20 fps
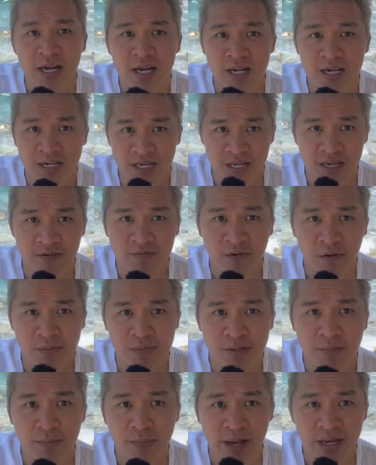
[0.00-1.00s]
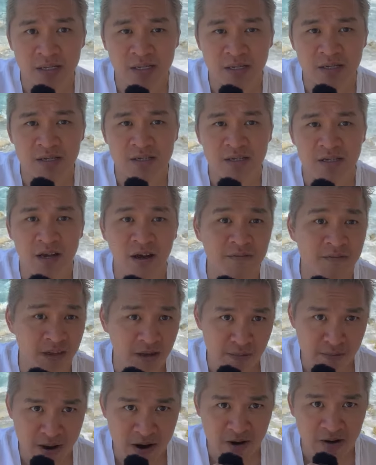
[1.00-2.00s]
and indeed forms the basis of the
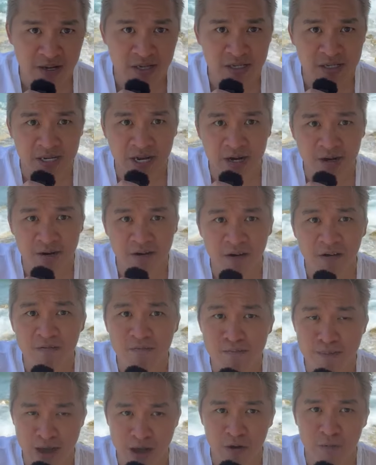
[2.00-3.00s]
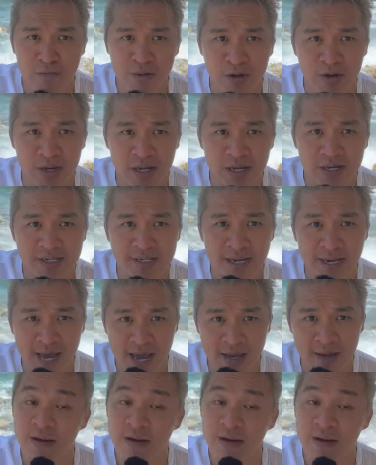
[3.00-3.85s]
American standard of male beauty today.